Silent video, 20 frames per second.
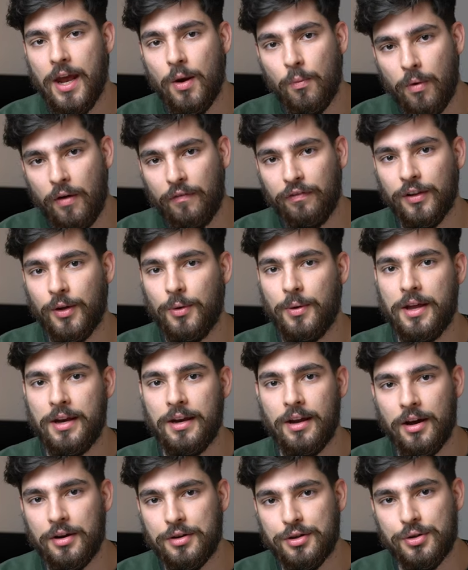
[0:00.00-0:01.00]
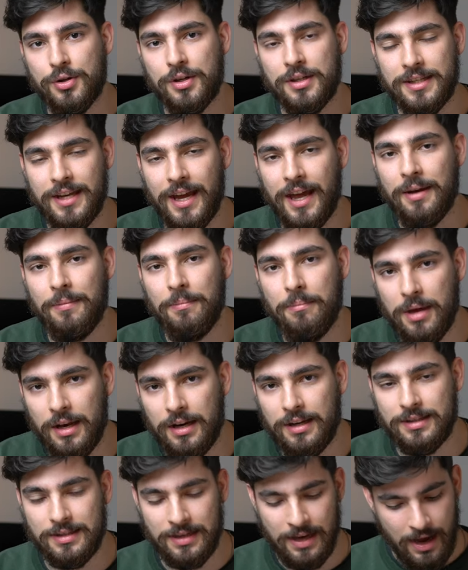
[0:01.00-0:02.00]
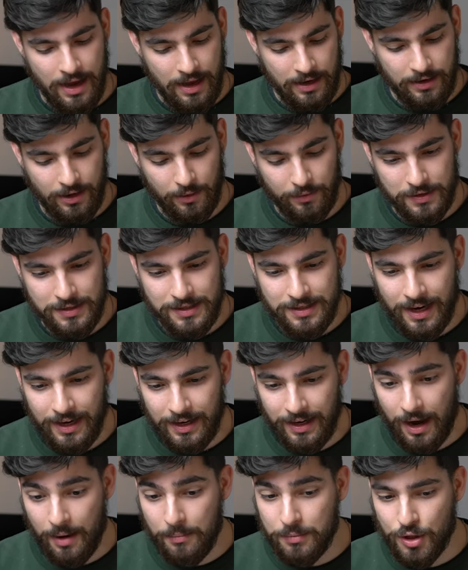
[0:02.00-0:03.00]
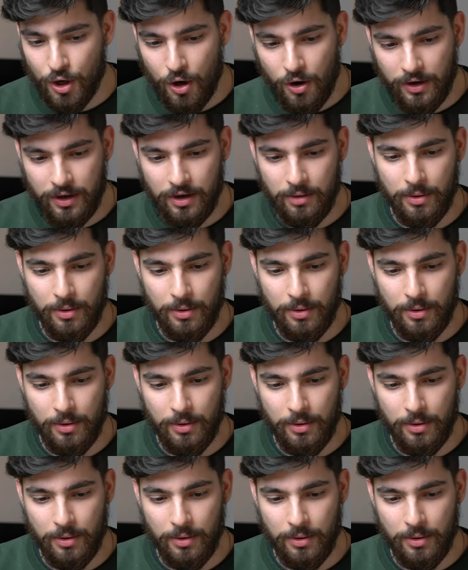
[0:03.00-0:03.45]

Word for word: in Webflow in under 10 minutes. Now, the site I'm talking